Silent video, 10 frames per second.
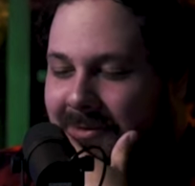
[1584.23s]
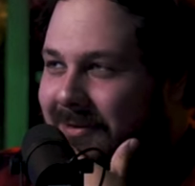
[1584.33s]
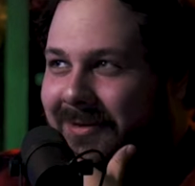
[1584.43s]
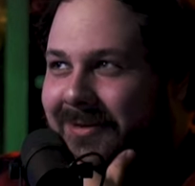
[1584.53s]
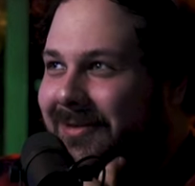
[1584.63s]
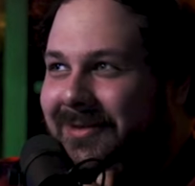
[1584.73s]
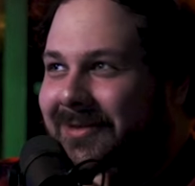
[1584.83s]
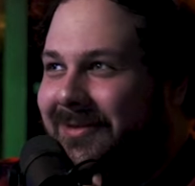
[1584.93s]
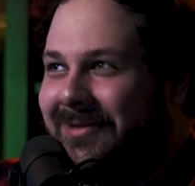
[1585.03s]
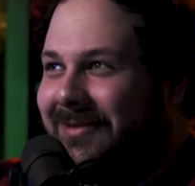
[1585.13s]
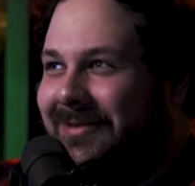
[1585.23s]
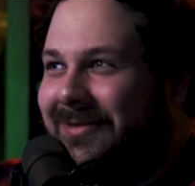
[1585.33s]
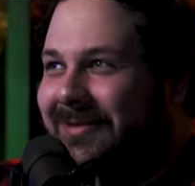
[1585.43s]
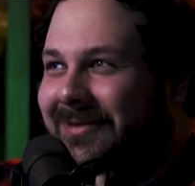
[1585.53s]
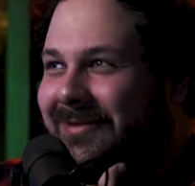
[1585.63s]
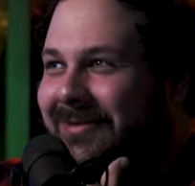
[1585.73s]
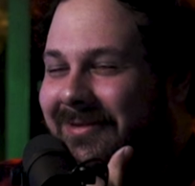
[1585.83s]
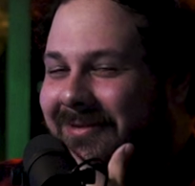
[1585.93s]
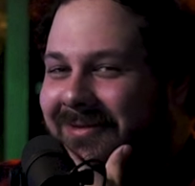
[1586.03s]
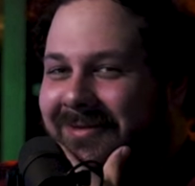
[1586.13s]

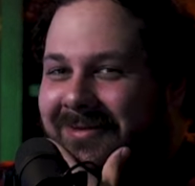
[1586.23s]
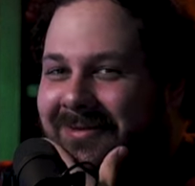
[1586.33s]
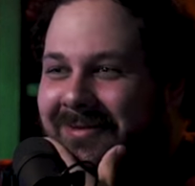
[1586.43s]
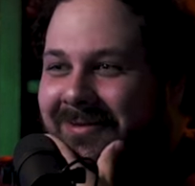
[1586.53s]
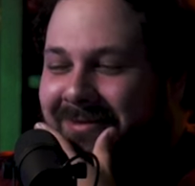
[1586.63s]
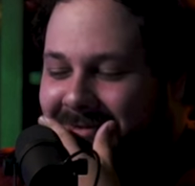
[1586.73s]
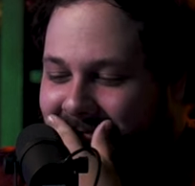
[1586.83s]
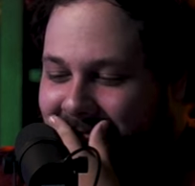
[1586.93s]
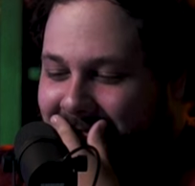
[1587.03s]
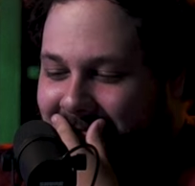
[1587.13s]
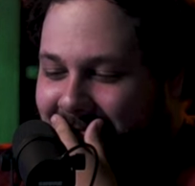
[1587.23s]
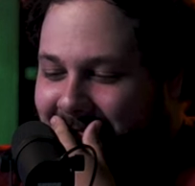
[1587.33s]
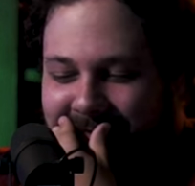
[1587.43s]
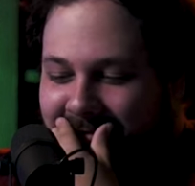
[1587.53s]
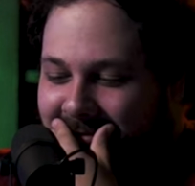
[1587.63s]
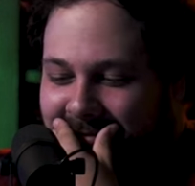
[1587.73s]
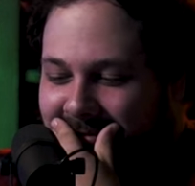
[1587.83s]
This person isn't speaking.